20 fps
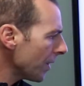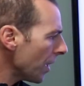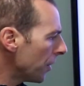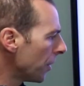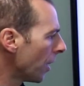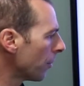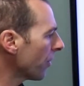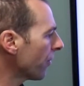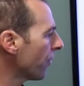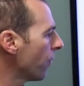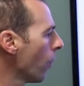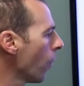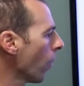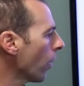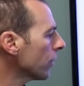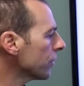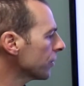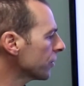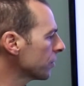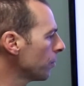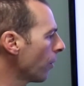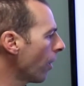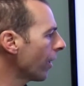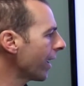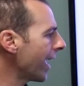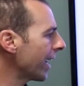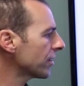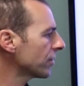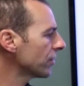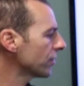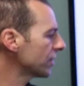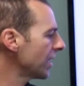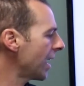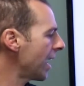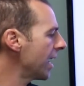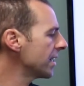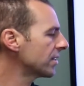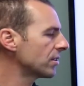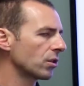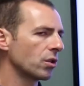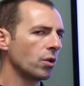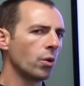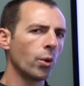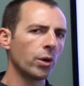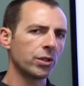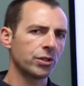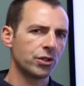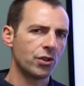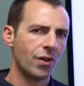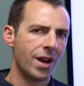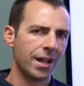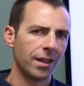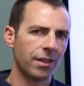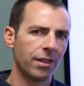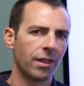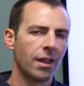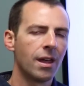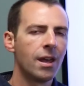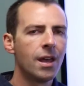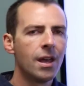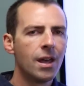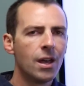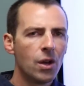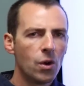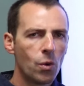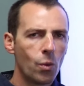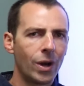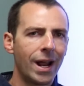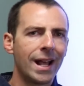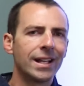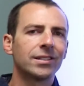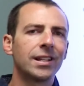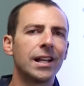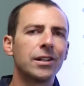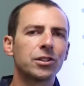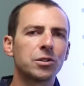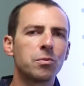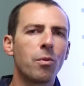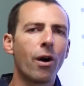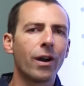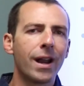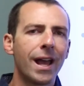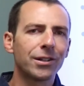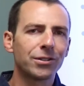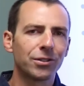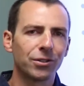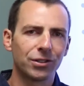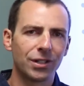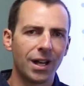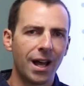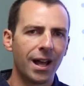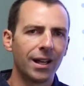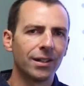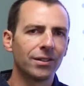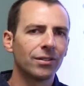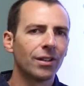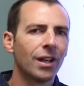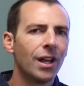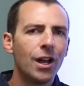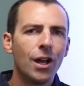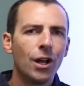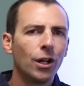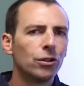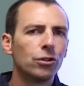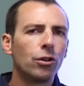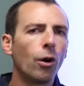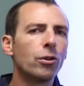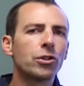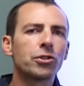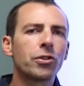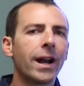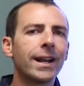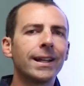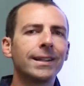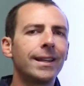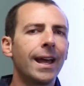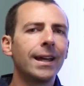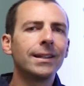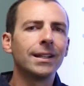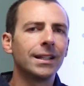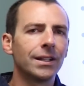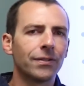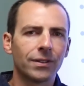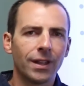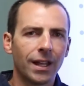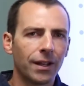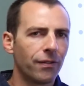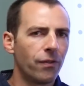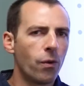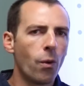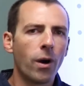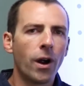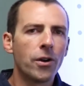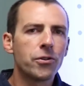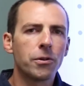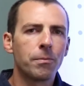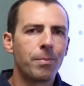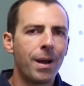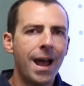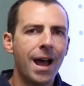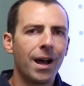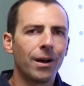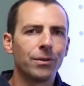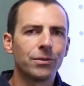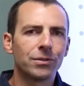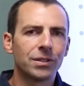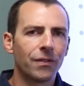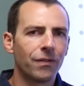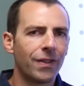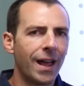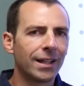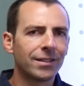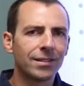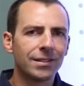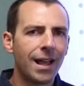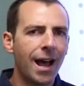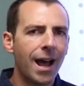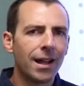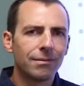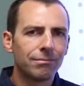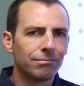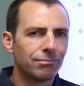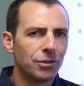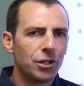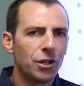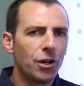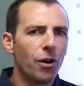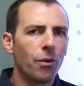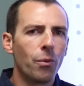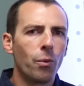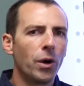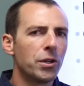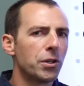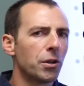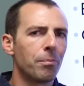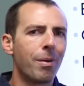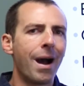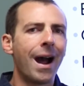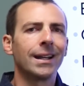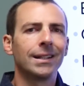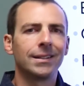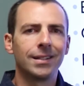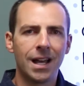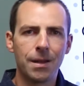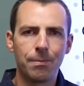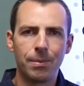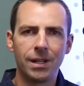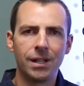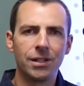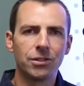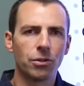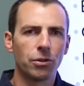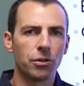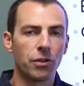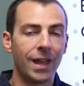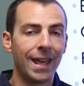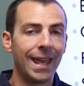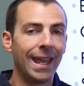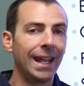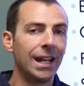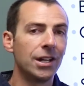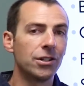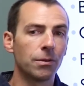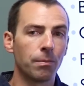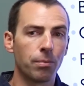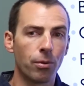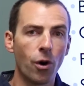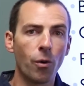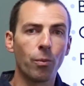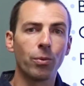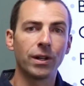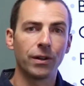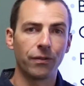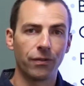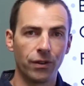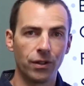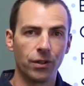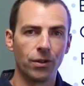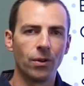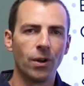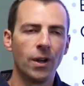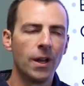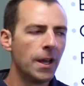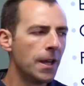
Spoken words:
Number 4, smart exercise and core strength. When I say smart exercise, don't try to deadlift like 400 pounds if that's not, what your body type is or the age appropriate for you.